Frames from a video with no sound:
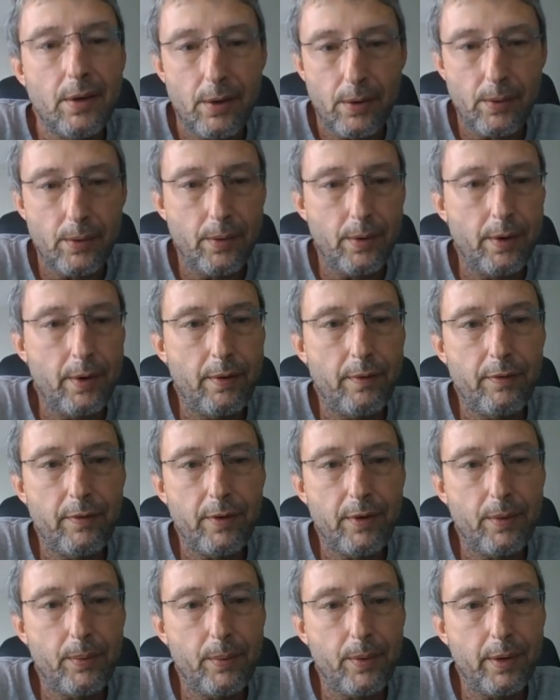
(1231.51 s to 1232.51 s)
wherever
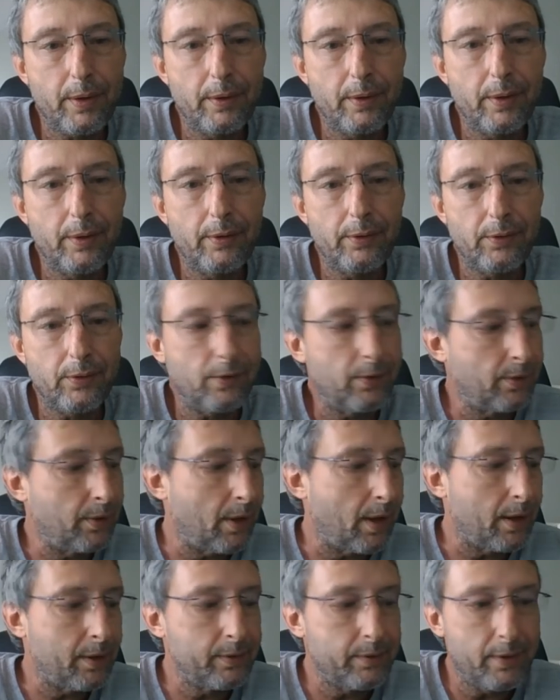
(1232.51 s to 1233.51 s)
you want to listen
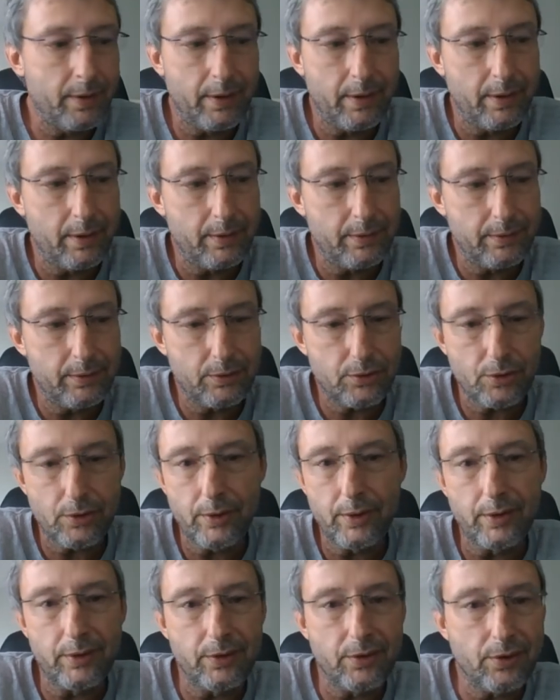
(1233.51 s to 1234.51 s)
on the
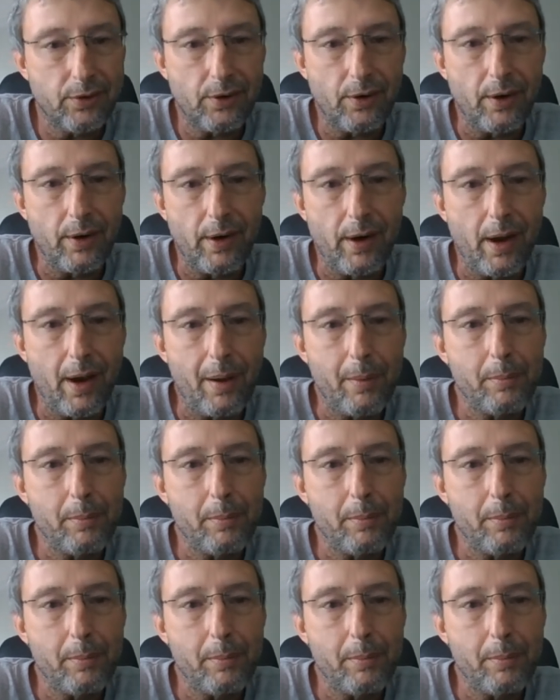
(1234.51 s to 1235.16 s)
Droid Star app.